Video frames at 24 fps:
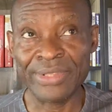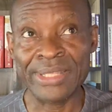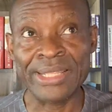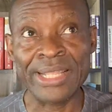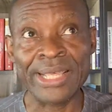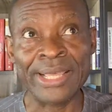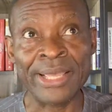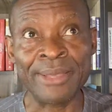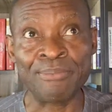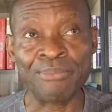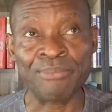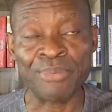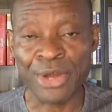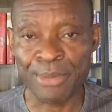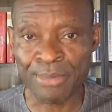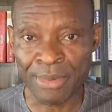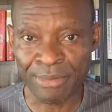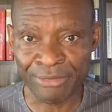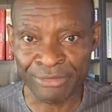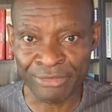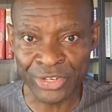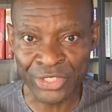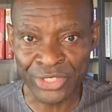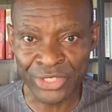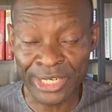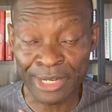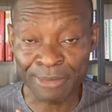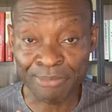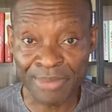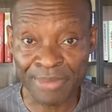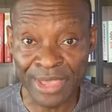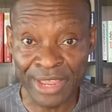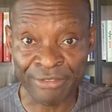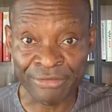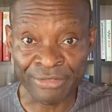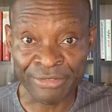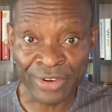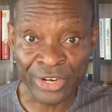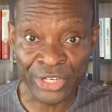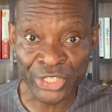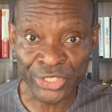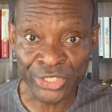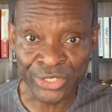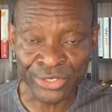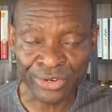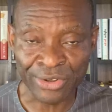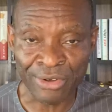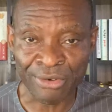the premium version, the paid
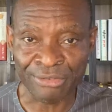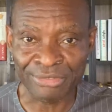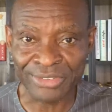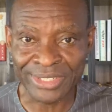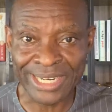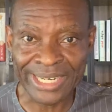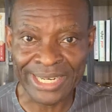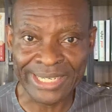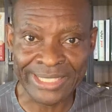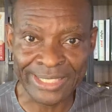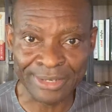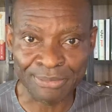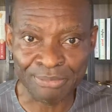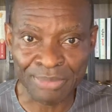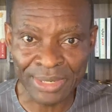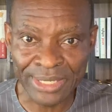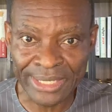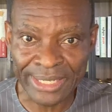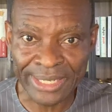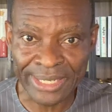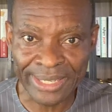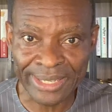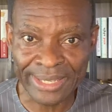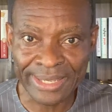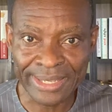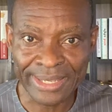version of ChatGPT.